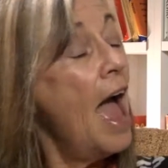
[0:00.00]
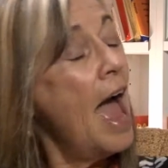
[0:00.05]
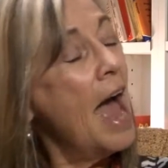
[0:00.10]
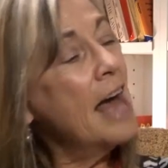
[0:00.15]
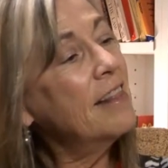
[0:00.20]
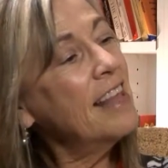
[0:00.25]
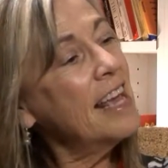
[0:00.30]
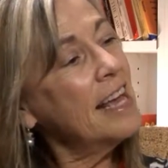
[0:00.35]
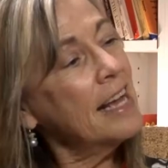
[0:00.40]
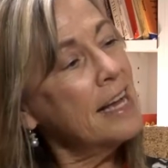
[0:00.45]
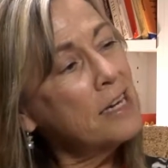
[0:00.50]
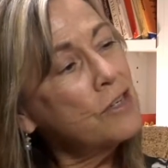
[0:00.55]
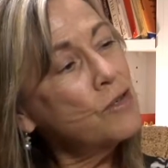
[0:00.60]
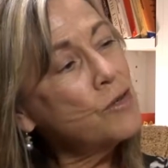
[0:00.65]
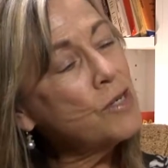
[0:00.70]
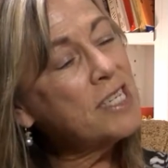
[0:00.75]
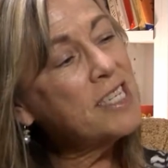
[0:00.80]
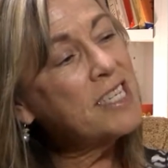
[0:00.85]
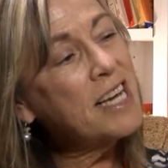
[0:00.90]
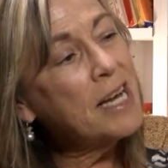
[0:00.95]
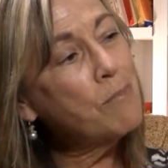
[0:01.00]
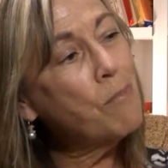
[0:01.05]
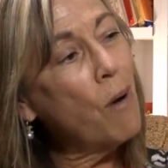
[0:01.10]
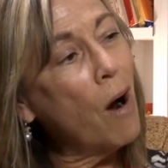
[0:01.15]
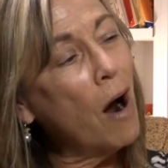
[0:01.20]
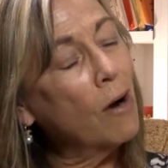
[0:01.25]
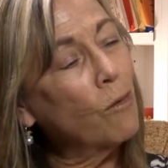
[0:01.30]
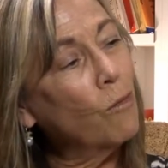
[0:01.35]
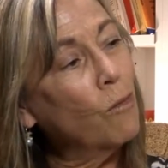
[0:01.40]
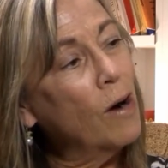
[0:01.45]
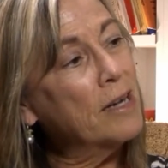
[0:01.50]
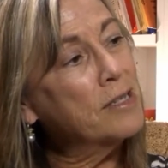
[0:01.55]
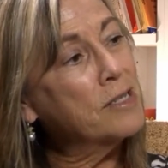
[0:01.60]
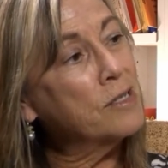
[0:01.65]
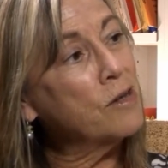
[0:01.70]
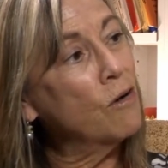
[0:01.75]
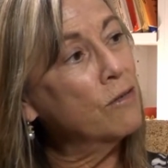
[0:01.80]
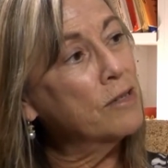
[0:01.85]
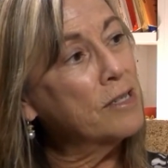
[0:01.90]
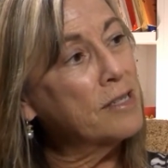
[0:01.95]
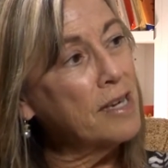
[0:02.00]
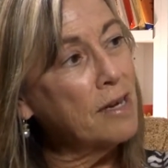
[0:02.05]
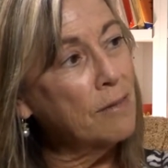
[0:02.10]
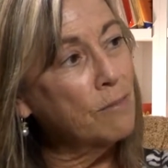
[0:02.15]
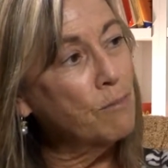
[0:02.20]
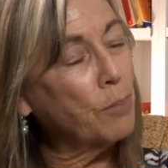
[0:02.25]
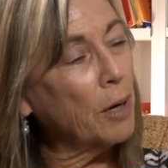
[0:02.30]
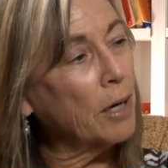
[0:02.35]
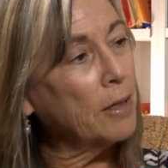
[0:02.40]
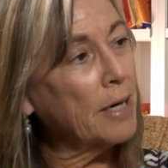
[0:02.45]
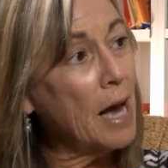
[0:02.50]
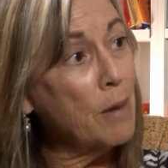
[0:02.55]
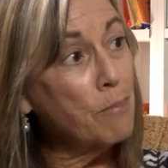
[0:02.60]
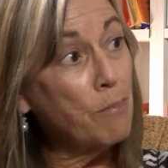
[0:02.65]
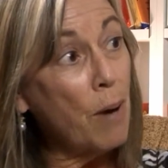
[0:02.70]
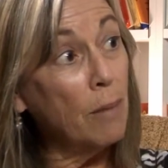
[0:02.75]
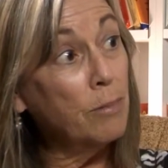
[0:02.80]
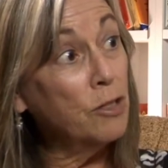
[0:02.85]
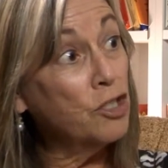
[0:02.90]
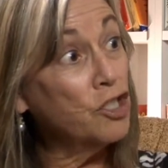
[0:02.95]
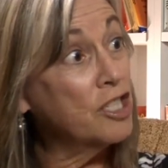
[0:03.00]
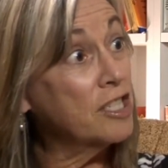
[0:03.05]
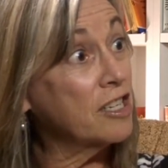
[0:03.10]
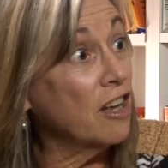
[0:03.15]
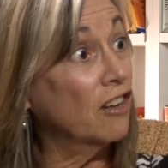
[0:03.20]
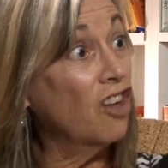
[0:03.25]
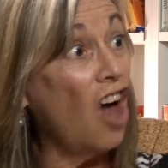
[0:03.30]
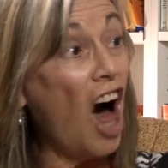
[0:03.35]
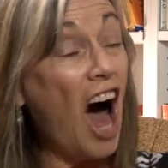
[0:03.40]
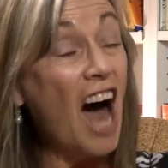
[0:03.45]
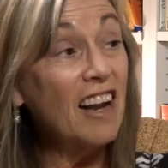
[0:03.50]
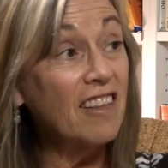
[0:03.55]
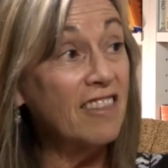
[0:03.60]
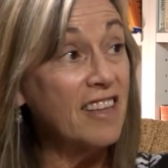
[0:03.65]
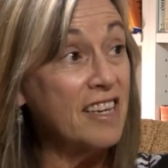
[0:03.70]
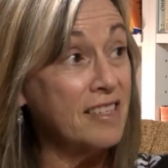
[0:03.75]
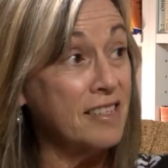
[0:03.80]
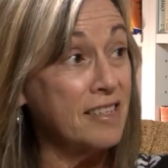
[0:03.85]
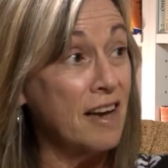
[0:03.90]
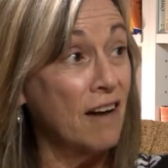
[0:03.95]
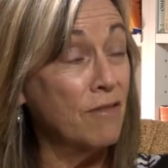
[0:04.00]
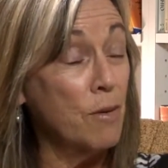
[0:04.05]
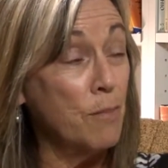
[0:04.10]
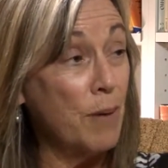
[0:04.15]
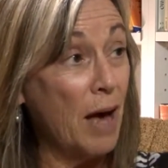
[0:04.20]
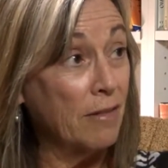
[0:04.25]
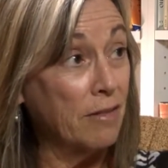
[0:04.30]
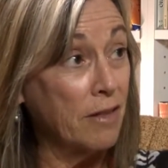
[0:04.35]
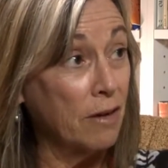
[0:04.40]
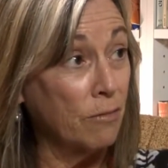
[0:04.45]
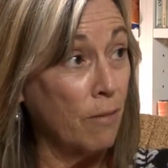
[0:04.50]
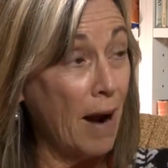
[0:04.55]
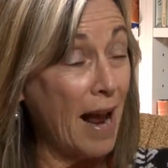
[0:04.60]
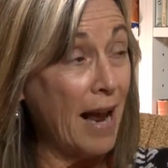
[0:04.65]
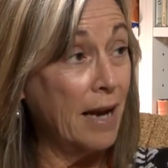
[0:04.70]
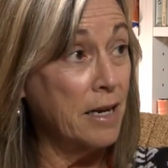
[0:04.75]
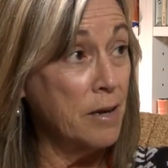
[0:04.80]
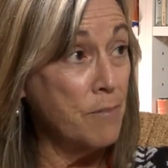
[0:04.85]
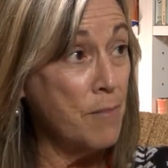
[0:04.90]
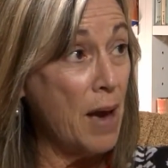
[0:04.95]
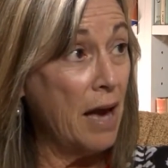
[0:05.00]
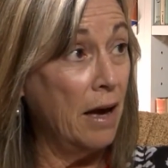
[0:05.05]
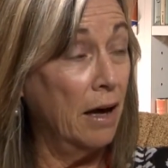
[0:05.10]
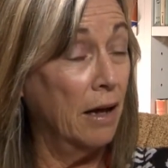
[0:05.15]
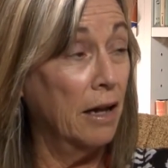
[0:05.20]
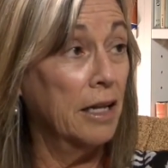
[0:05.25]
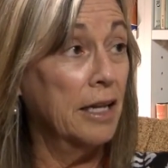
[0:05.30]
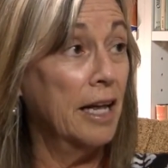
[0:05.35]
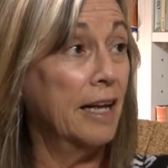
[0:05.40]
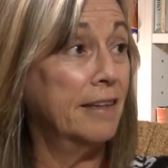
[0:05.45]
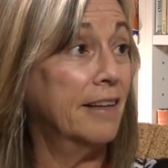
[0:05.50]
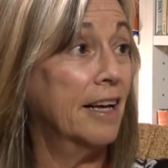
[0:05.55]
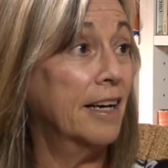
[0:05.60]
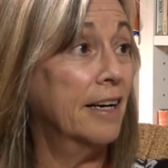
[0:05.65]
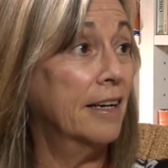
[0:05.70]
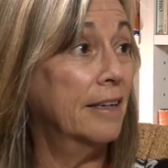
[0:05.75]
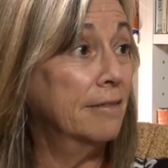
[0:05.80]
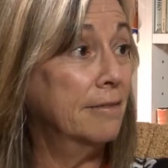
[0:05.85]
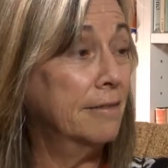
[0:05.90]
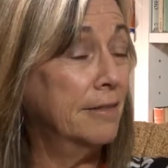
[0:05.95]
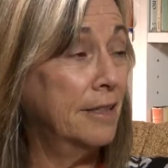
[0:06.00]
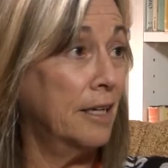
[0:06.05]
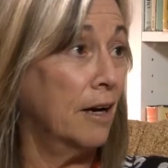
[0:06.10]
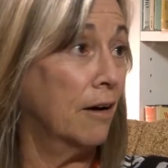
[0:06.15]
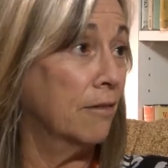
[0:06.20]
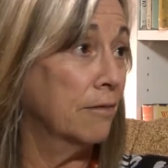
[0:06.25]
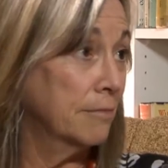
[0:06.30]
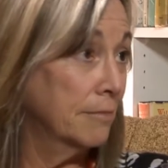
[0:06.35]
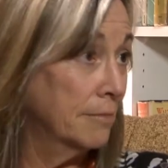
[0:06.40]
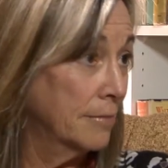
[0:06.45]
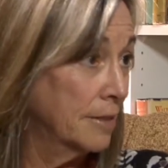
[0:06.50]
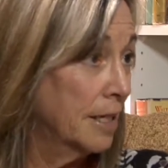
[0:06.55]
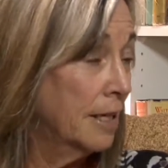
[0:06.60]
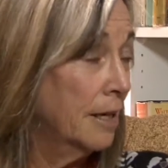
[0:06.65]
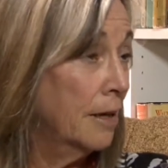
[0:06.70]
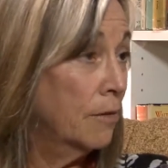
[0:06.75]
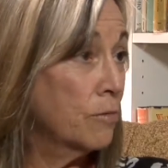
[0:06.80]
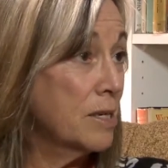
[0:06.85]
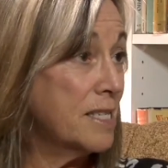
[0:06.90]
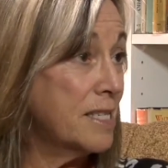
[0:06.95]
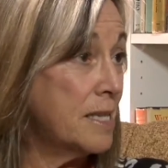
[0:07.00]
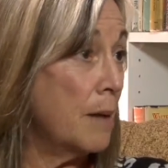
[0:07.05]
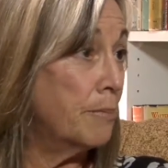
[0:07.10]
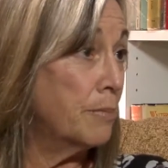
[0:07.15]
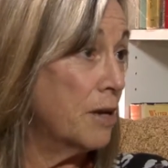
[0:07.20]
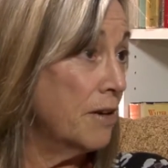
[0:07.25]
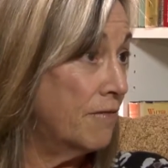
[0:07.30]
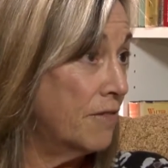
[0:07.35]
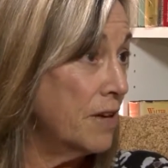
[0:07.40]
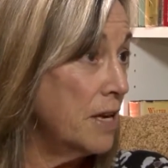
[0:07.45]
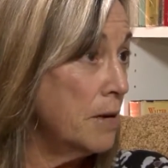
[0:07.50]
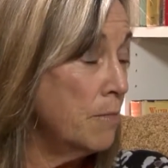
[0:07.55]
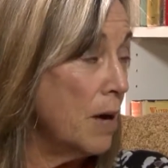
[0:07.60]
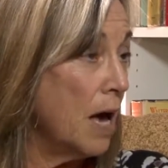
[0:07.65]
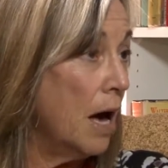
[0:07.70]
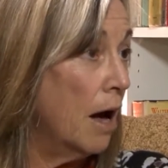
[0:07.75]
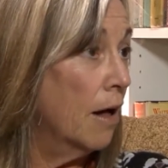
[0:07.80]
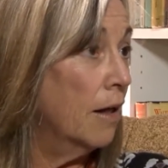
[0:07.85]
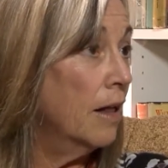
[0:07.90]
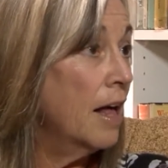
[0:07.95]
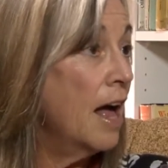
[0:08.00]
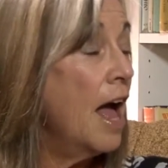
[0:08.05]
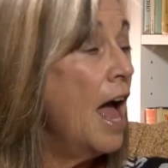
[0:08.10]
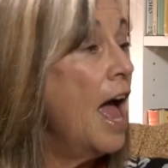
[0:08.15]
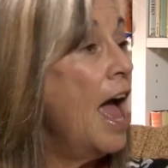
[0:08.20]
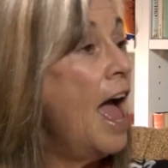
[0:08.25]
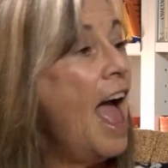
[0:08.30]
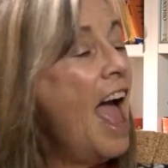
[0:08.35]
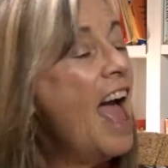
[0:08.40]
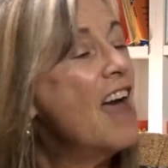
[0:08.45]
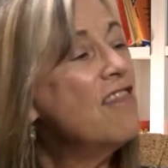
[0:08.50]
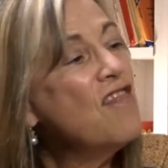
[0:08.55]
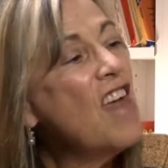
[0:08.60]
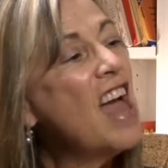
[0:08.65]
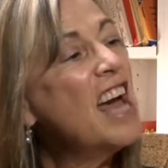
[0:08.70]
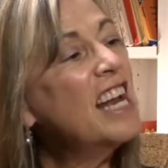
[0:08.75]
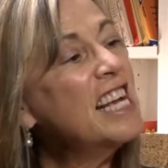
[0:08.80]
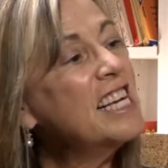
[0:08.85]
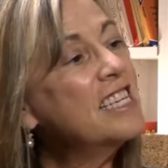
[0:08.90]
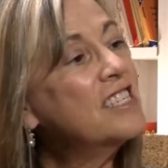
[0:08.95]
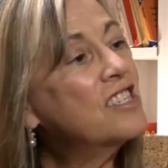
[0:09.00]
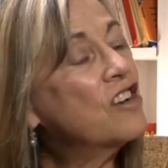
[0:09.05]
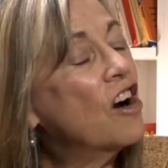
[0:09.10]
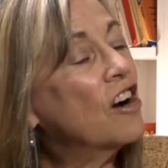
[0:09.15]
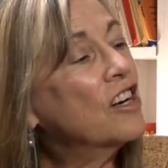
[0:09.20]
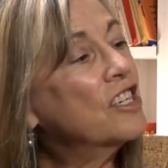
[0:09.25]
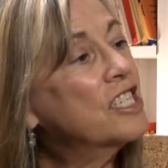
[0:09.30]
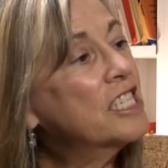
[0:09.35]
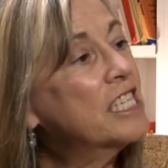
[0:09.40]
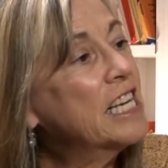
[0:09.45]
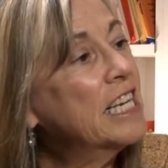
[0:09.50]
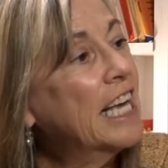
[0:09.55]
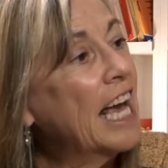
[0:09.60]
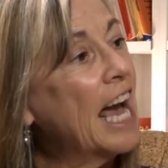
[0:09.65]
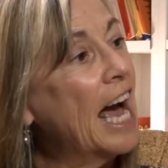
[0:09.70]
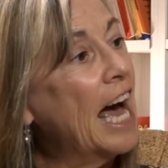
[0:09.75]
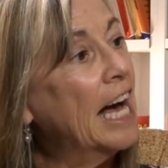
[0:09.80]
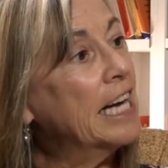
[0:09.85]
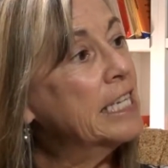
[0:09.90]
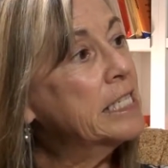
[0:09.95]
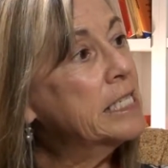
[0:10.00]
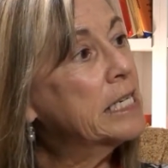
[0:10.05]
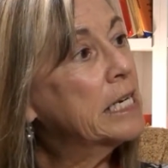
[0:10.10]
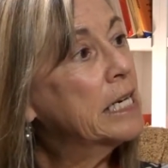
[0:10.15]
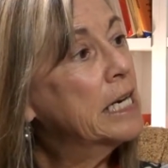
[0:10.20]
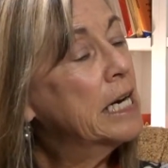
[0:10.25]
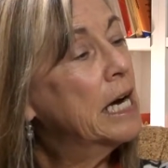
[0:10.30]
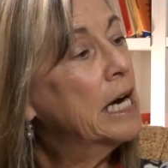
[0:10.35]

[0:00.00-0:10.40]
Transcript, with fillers: And the interesting part was so Z- Birkhead publishes a lot of this stuff about the randy male and the, you know, receptive female. And then he starts to get